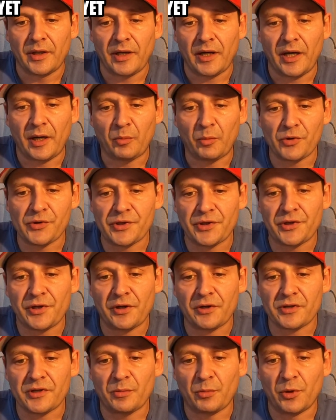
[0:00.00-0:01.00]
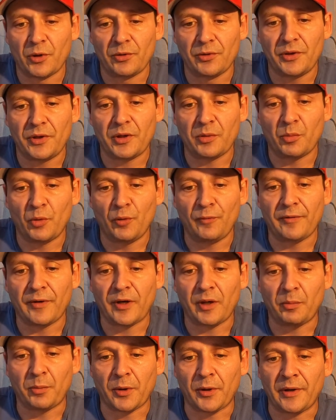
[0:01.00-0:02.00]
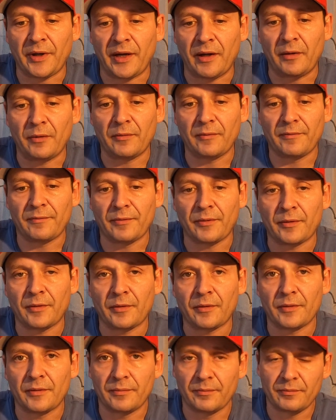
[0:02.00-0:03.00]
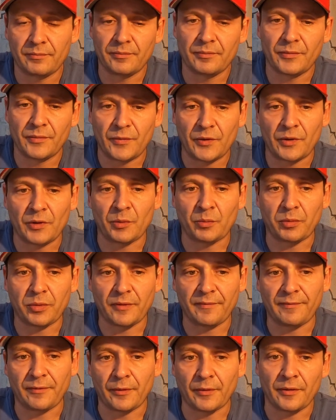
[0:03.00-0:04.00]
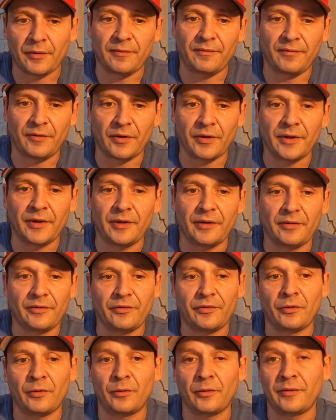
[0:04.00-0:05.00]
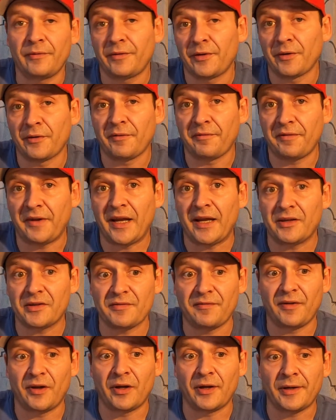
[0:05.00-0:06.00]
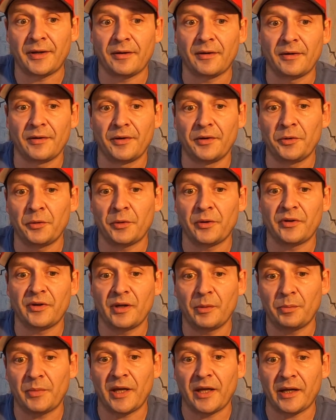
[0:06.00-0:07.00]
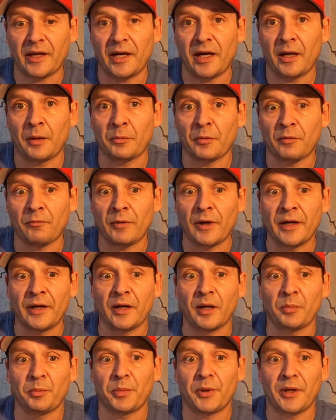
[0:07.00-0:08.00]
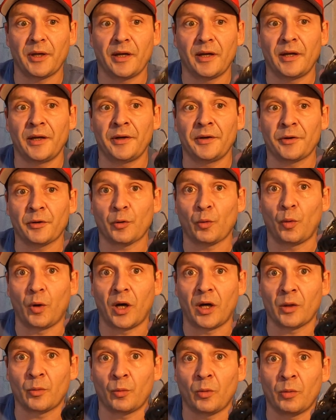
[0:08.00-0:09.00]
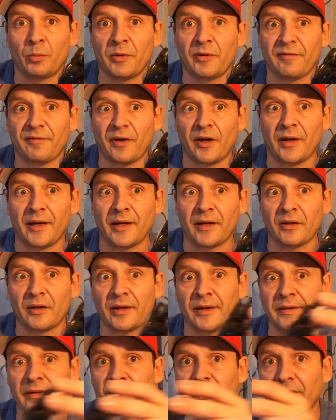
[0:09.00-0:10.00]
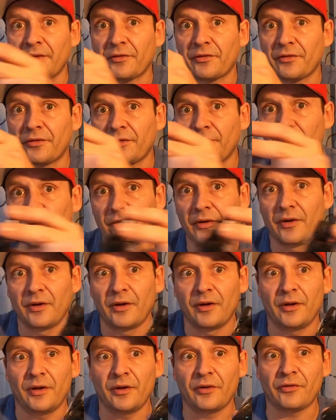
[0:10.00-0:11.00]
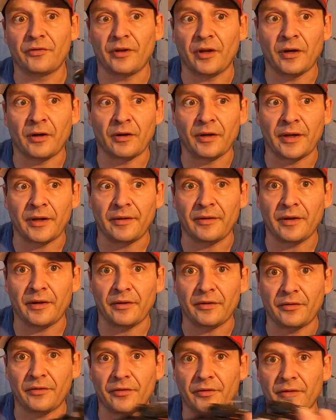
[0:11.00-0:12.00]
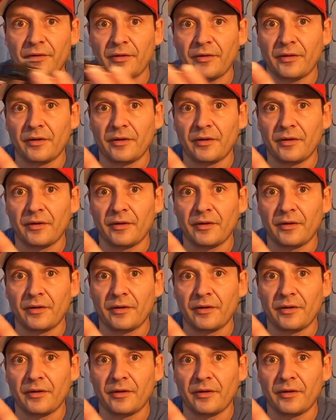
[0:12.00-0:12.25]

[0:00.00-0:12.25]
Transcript: Camera's adjustable. You can move it up or down for your preferred flight. So if you're a fast flyer, you can tip that camera right up and your quad will be flying like this instead of like this.